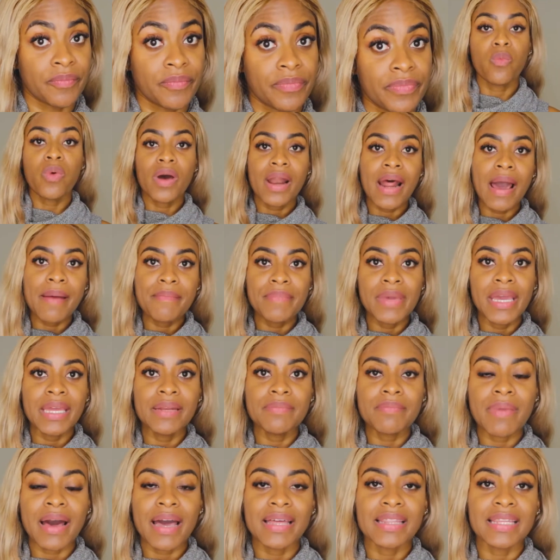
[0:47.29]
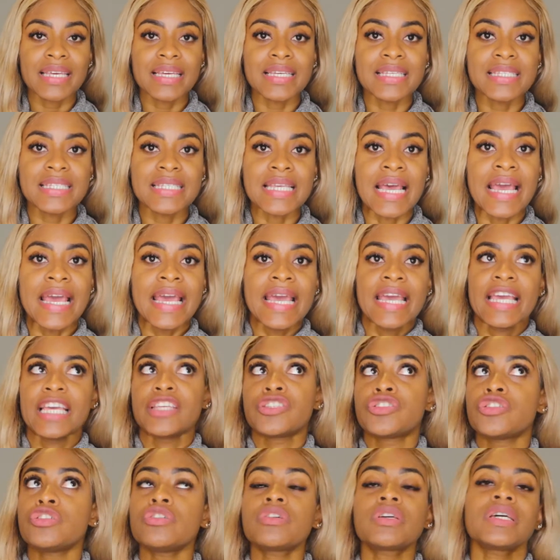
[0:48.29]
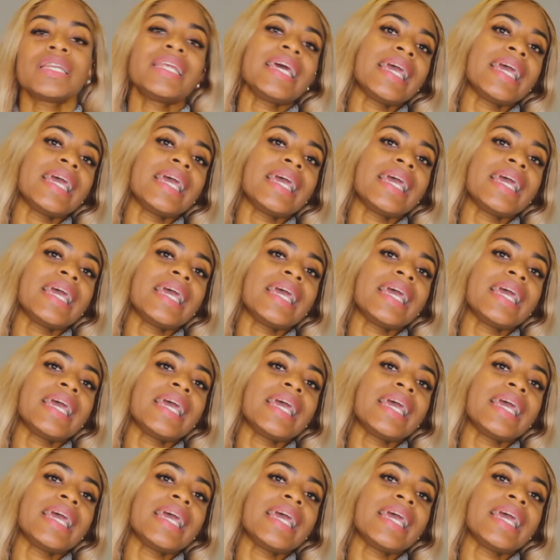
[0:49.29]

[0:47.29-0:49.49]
What I mean by this is you could